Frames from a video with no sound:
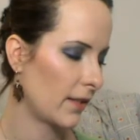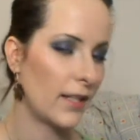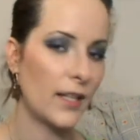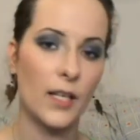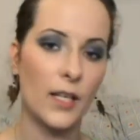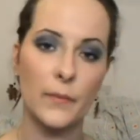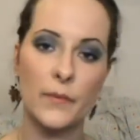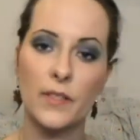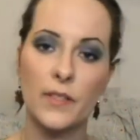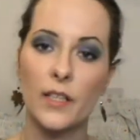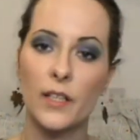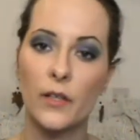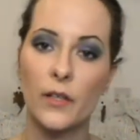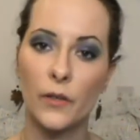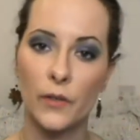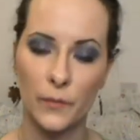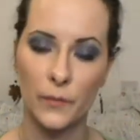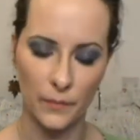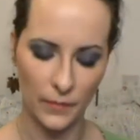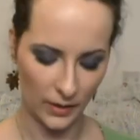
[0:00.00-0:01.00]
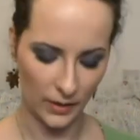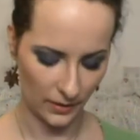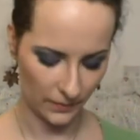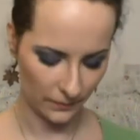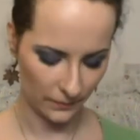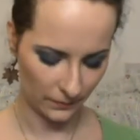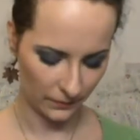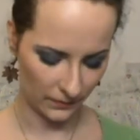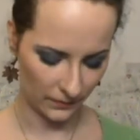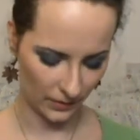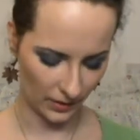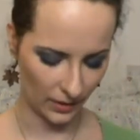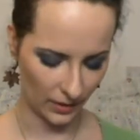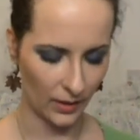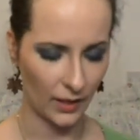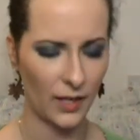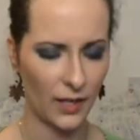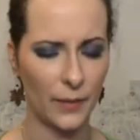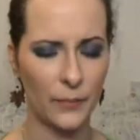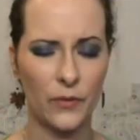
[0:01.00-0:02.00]
a lipstick on me, and
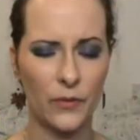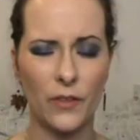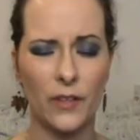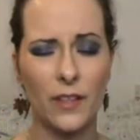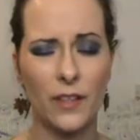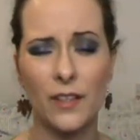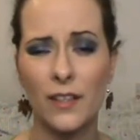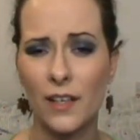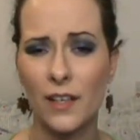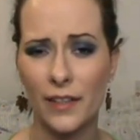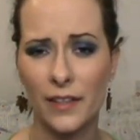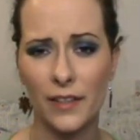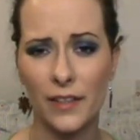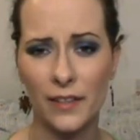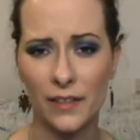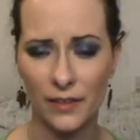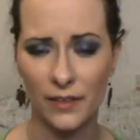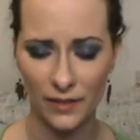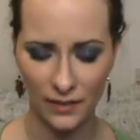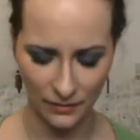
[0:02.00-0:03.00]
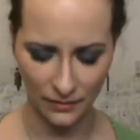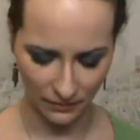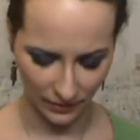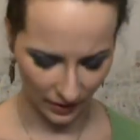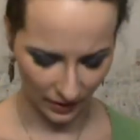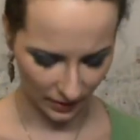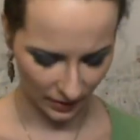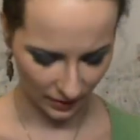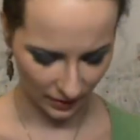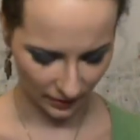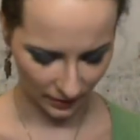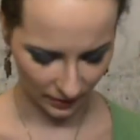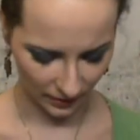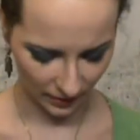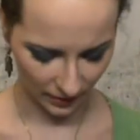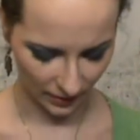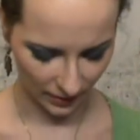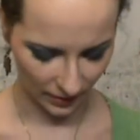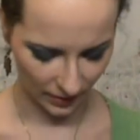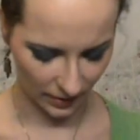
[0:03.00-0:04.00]
I absolutely like, I really like
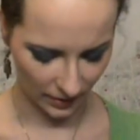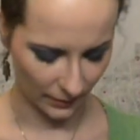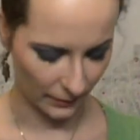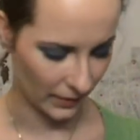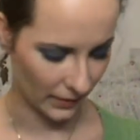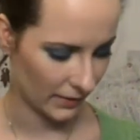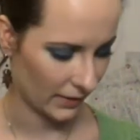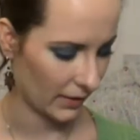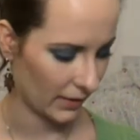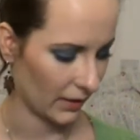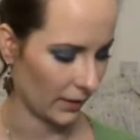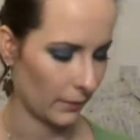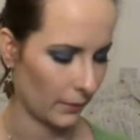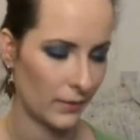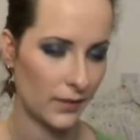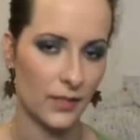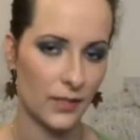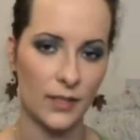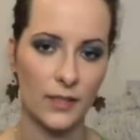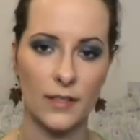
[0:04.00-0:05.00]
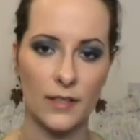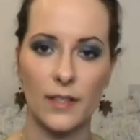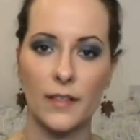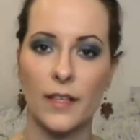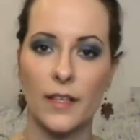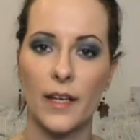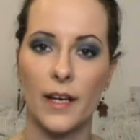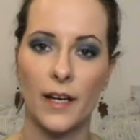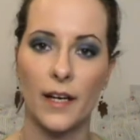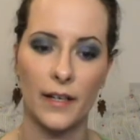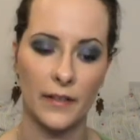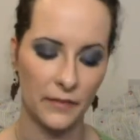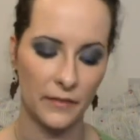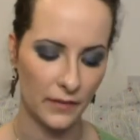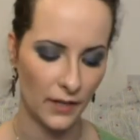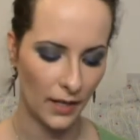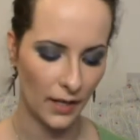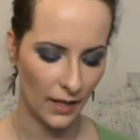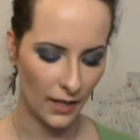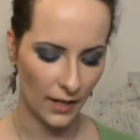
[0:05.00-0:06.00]
the Illamasqua lipsticks that they have.
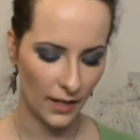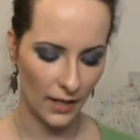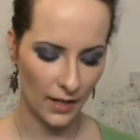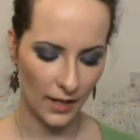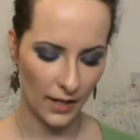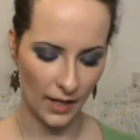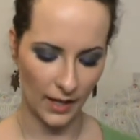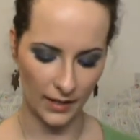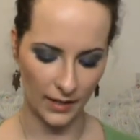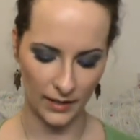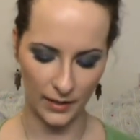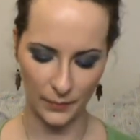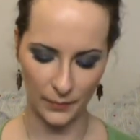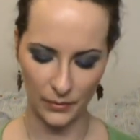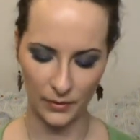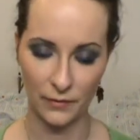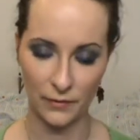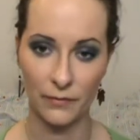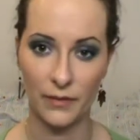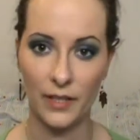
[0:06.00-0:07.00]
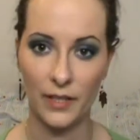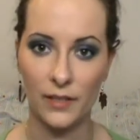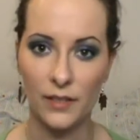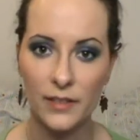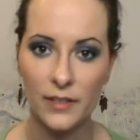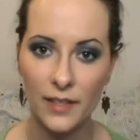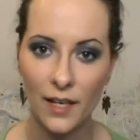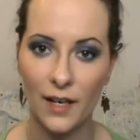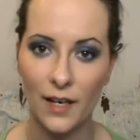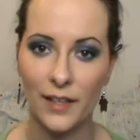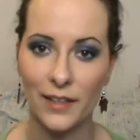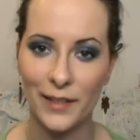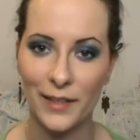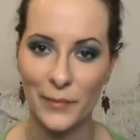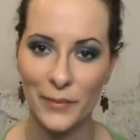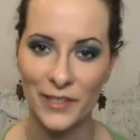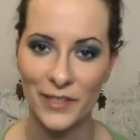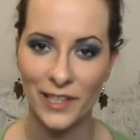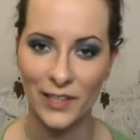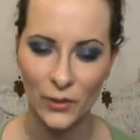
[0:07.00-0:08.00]
And he put a really dark
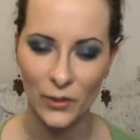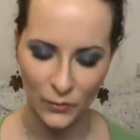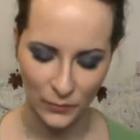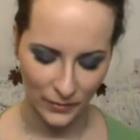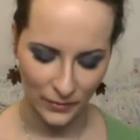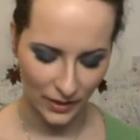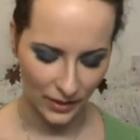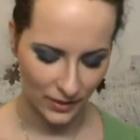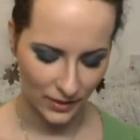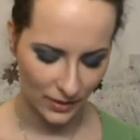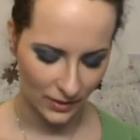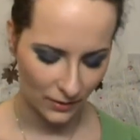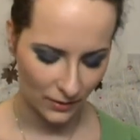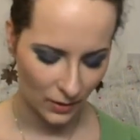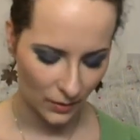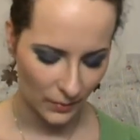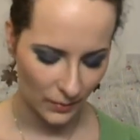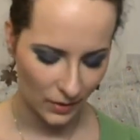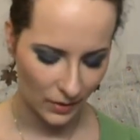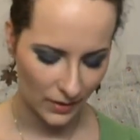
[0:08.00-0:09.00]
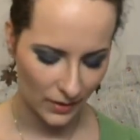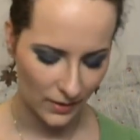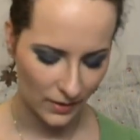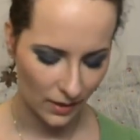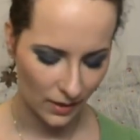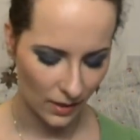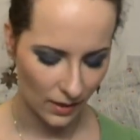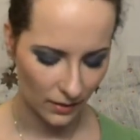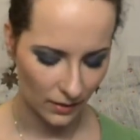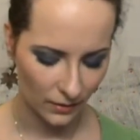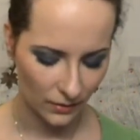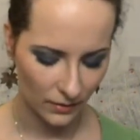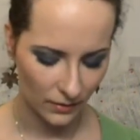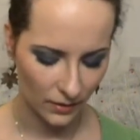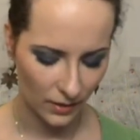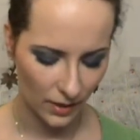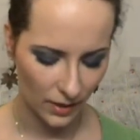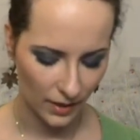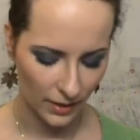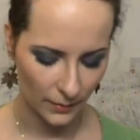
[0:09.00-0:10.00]
lipstick on me. It didn't come out as dark on
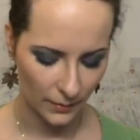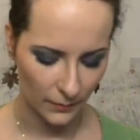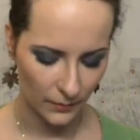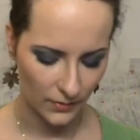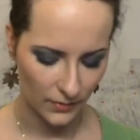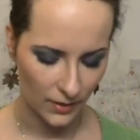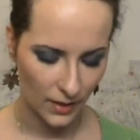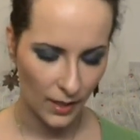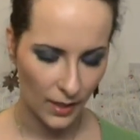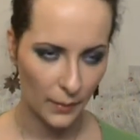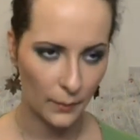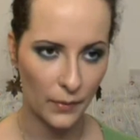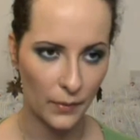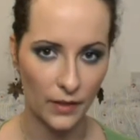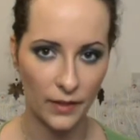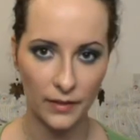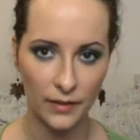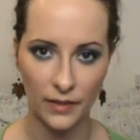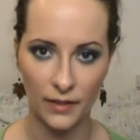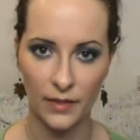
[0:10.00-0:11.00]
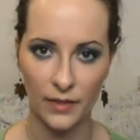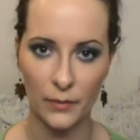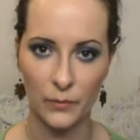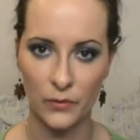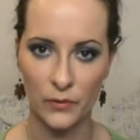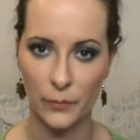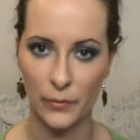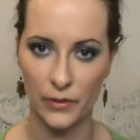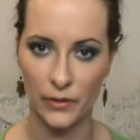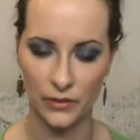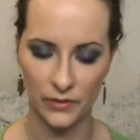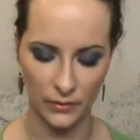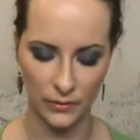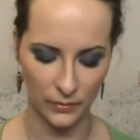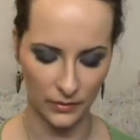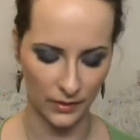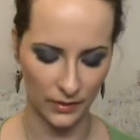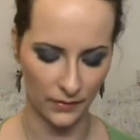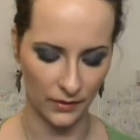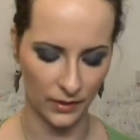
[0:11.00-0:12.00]
the lips, but I think that was because he
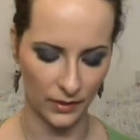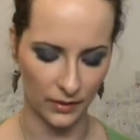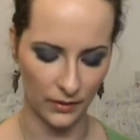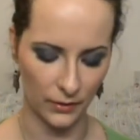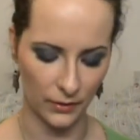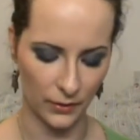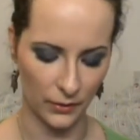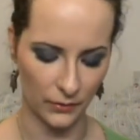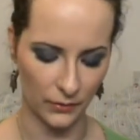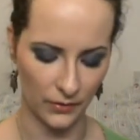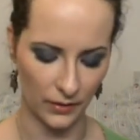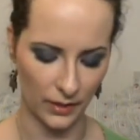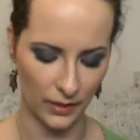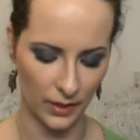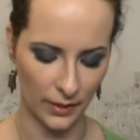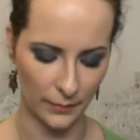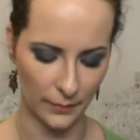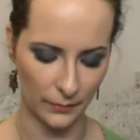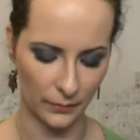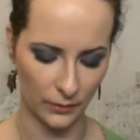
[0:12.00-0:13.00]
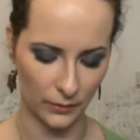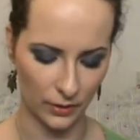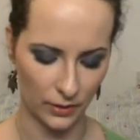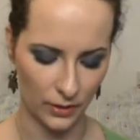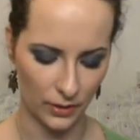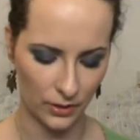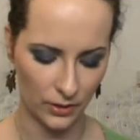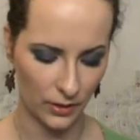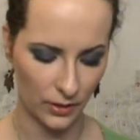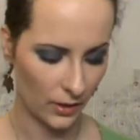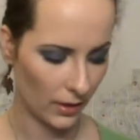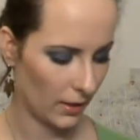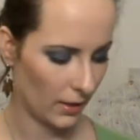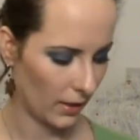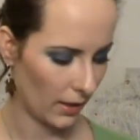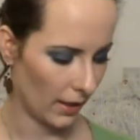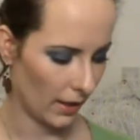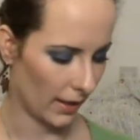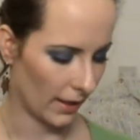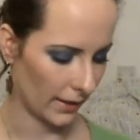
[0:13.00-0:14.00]
was using a lip brush.
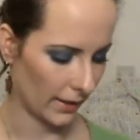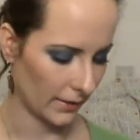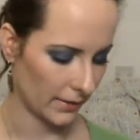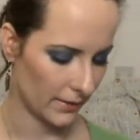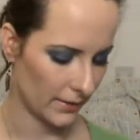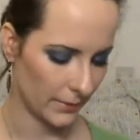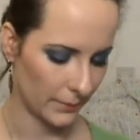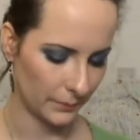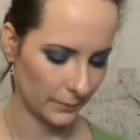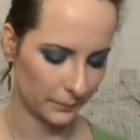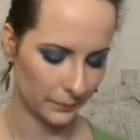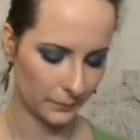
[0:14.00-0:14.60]
And